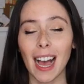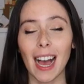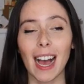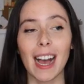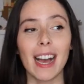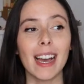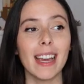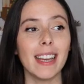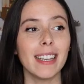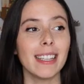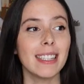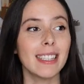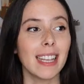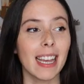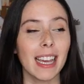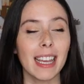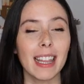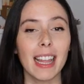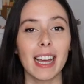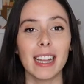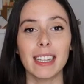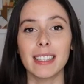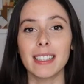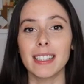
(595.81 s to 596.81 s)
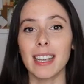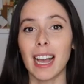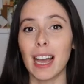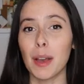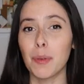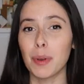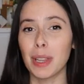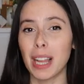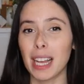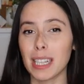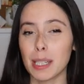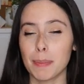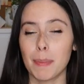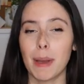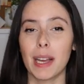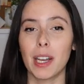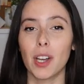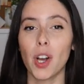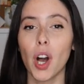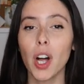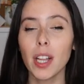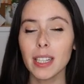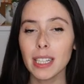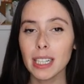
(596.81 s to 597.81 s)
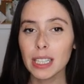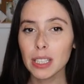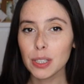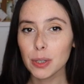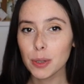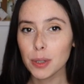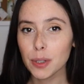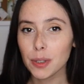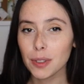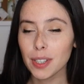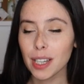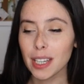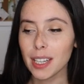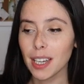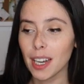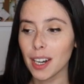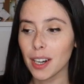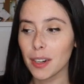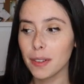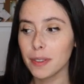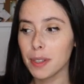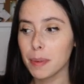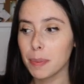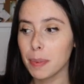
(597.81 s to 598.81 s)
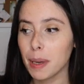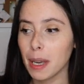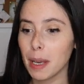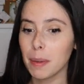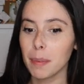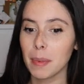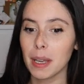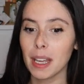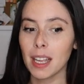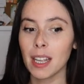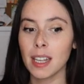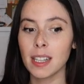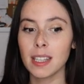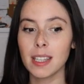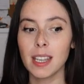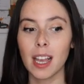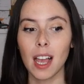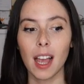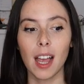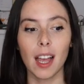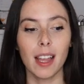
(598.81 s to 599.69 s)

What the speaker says: I say that I will ask my colleague to take care of the payments,